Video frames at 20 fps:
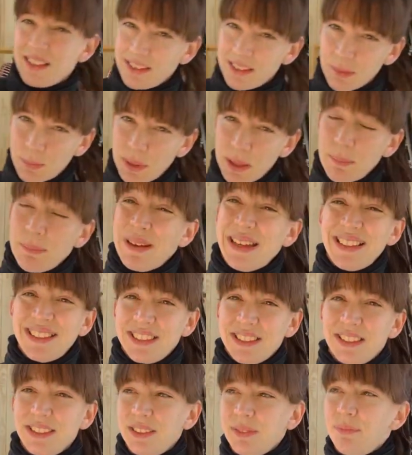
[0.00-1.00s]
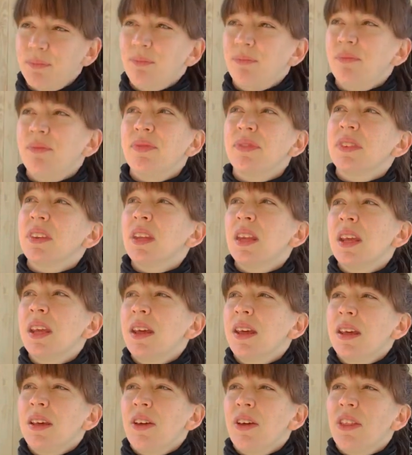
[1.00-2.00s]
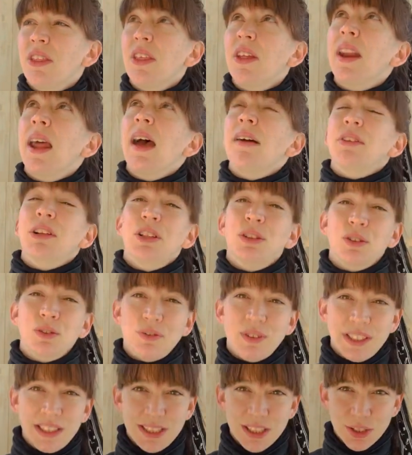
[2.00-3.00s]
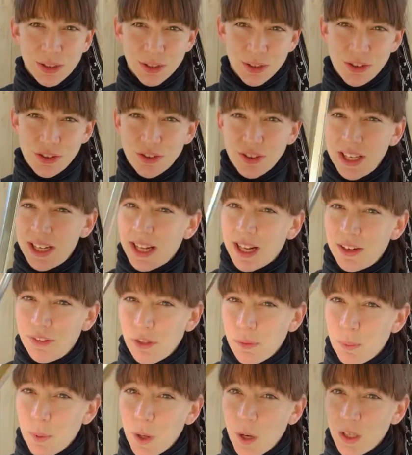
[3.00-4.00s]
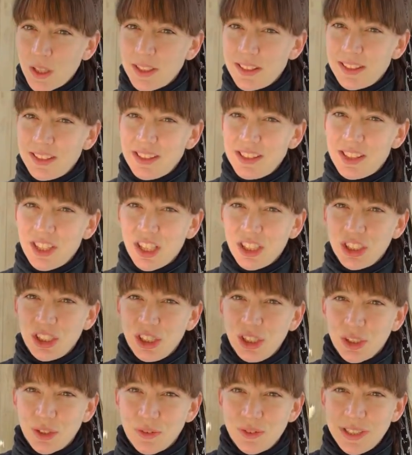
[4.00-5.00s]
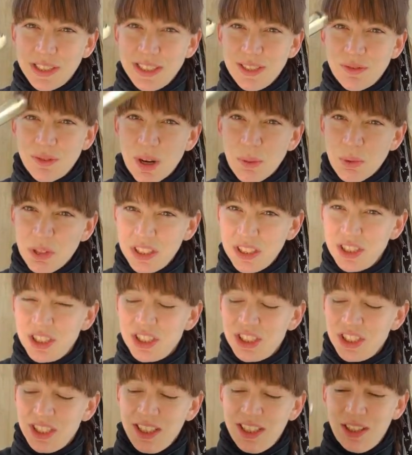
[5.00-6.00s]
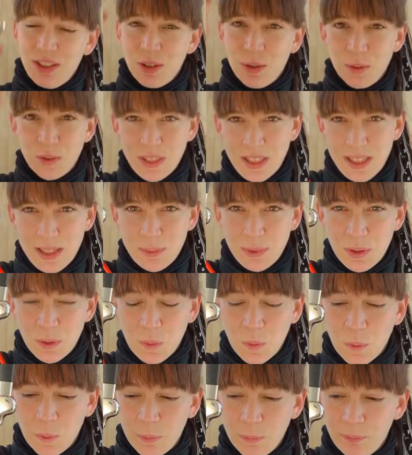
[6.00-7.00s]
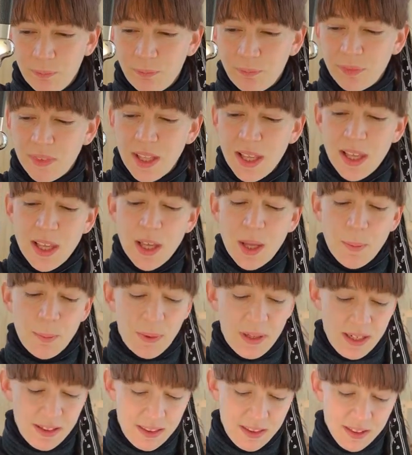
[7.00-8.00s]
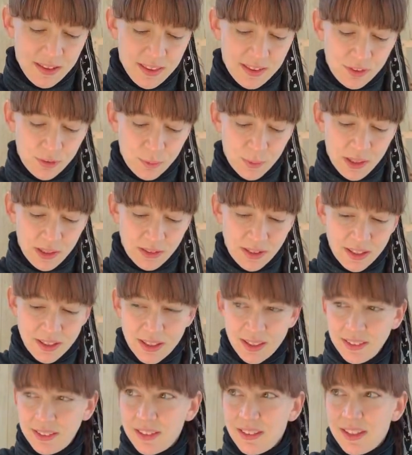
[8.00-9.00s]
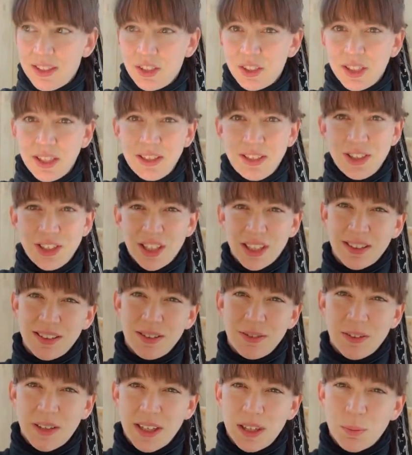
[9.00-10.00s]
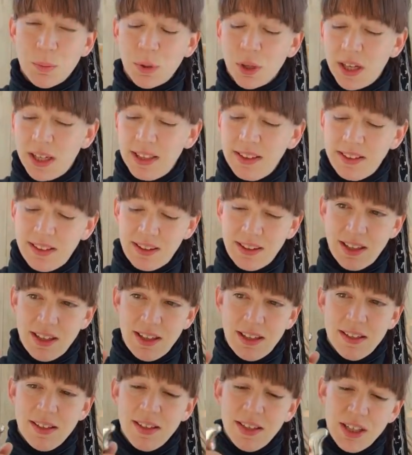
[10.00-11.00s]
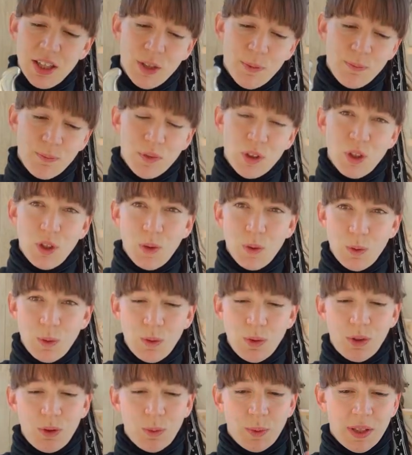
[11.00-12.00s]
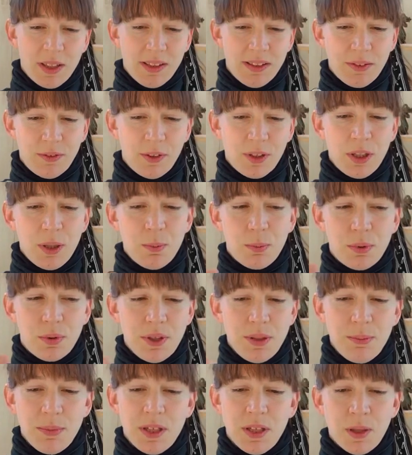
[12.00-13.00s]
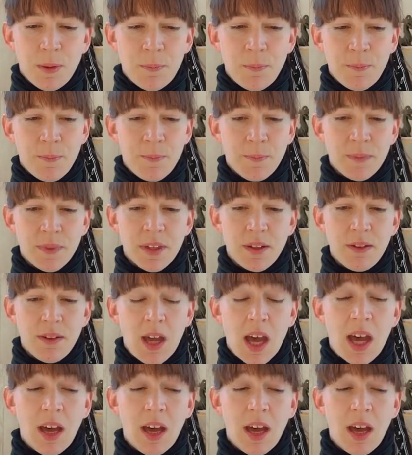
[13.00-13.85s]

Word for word: a bit better than have it look really good straight out of the box and start to look really rubbish in no time at all. But I think that's one of the things that they tried to justify the price. They used what is a very premium uh,